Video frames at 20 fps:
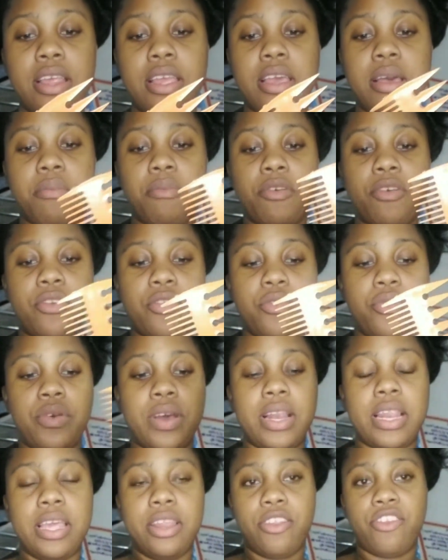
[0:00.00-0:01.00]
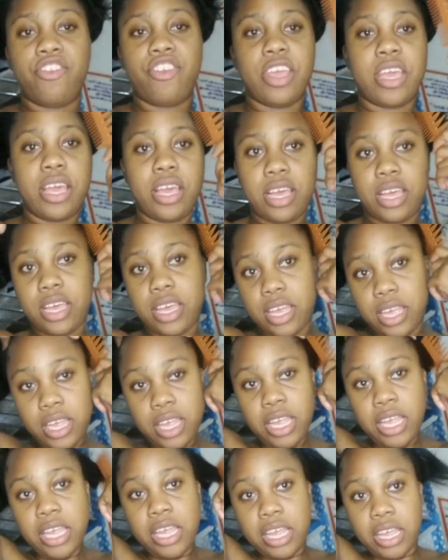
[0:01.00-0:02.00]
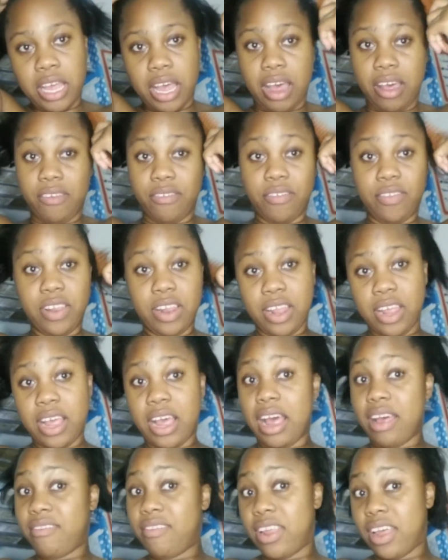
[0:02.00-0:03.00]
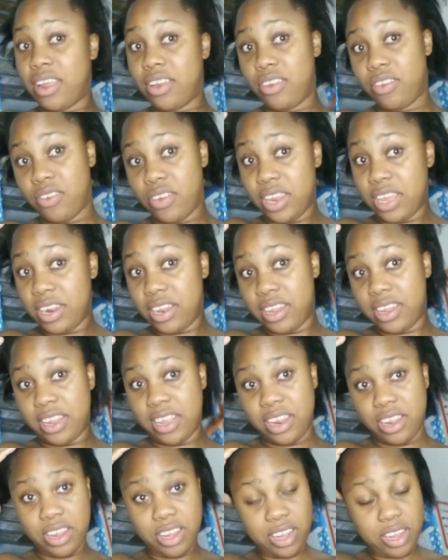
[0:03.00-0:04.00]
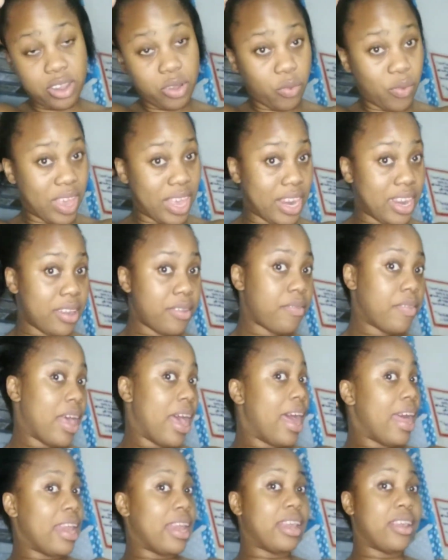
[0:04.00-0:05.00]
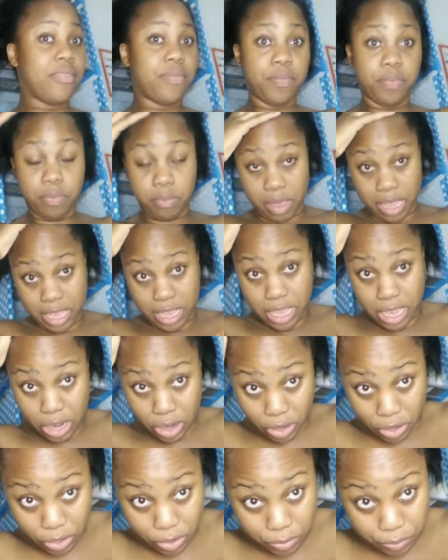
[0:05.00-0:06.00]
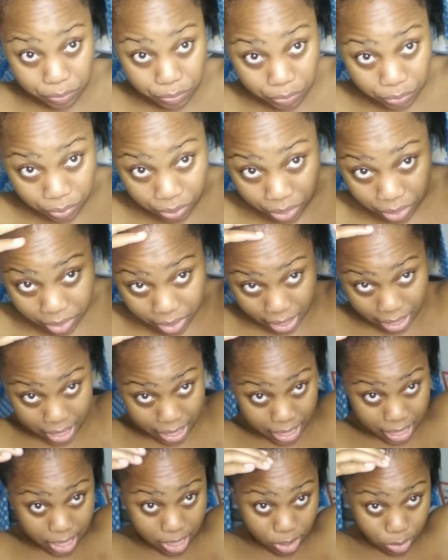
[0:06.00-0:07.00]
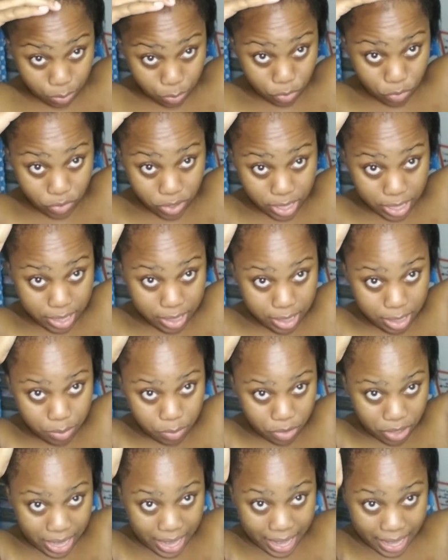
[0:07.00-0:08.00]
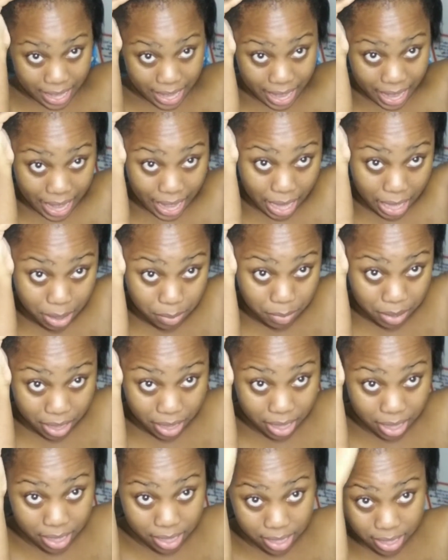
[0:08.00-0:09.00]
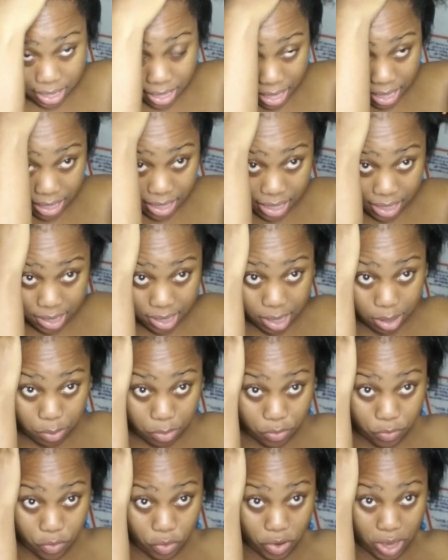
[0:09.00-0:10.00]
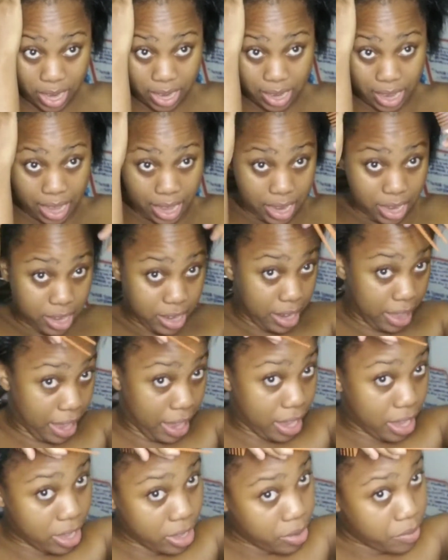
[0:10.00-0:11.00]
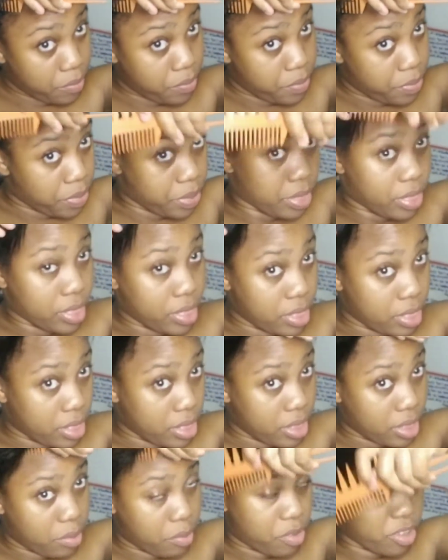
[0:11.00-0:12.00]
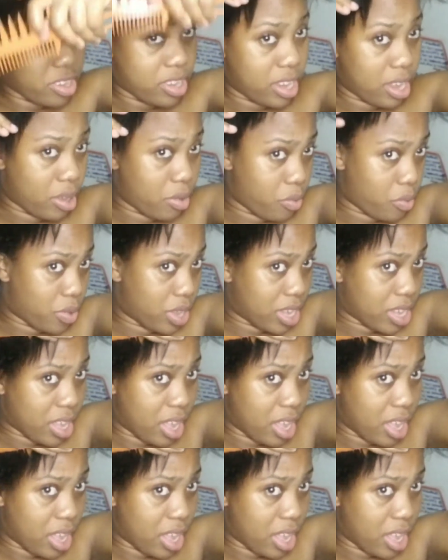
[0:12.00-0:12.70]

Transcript: I'm gonna do a length check I've, I've not done it since when and my hair it needs processing but I can't because as I said before I dyed it like most of a week